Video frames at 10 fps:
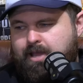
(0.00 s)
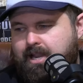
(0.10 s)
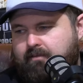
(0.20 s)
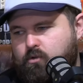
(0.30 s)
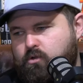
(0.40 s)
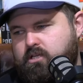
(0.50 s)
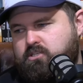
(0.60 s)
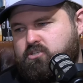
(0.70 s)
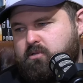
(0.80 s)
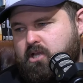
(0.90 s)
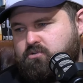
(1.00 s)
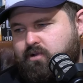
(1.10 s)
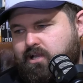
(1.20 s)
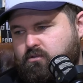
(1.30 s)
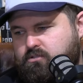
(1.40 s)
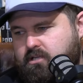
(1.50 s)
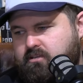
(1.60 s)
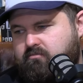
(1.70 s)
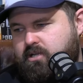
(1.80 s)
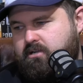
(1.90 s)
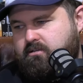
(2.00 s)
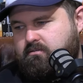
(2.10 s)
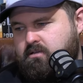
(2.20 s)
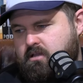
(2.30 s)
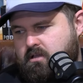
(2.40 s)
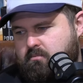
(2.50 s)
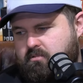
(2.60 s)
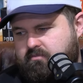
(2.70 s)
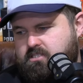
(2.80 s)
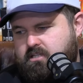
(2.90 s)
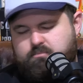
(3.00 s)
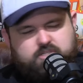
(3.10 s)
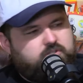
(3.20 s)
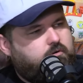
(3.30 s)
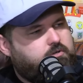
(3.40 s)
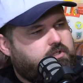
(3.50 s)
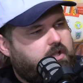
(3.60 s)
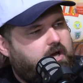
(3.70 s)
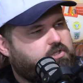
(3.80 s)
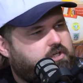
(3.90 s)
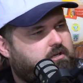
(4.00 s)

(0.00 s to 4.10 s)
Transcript: having a look at your Supercoach rank, it looks like you've been in a bit of a slump since origin last year.